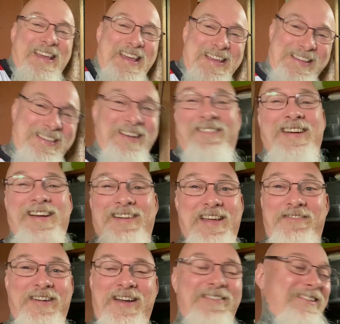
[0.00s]
So we don't
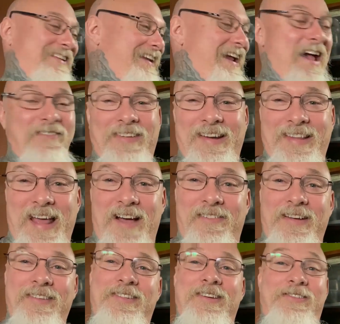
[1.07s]
even know what's going to happen in that
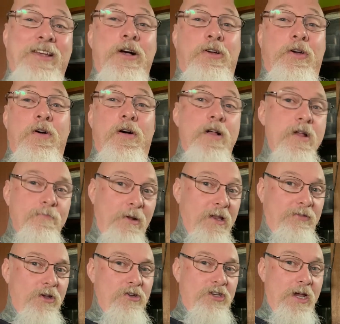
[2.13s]
one. So it's all cool. But
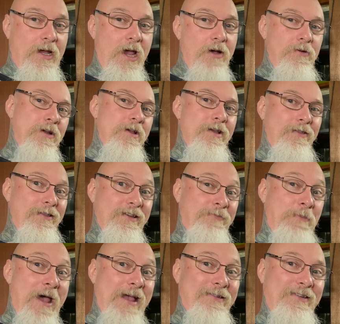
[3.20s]
let's go check out this
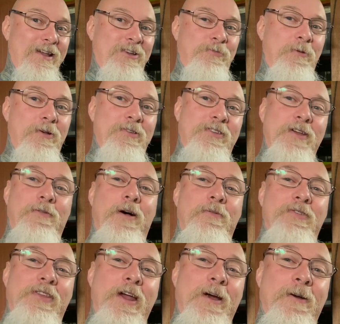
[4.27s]
past expo and see what
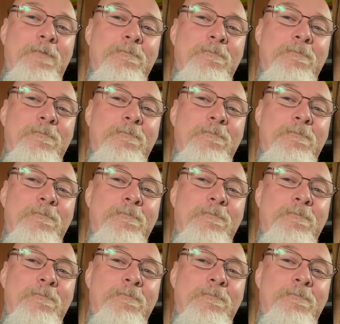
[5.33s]
was there.